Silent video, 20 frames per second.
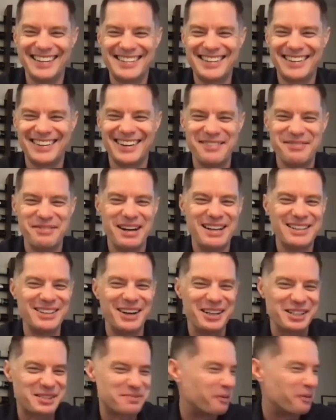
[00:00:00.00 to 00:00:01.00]
Sorry, my
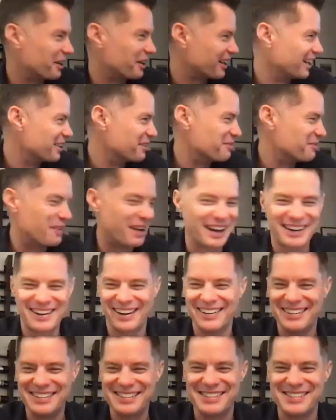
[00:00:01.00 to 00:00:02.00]
dog's barking in the
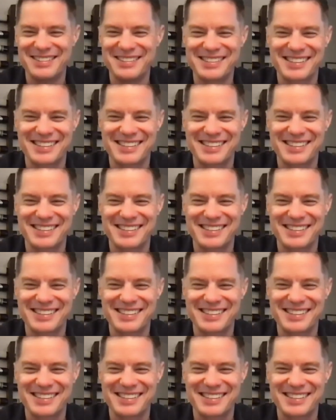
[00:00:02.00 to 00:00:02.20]
background too.